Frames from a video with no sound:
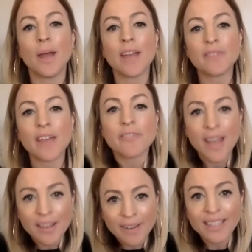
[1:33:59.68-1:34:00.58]

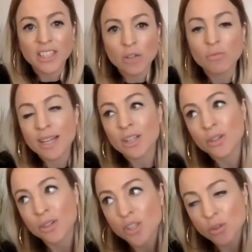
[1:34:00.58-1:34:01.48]
if actually a really
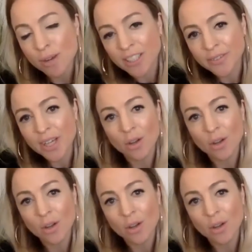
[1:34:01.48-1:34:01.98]
good treasure in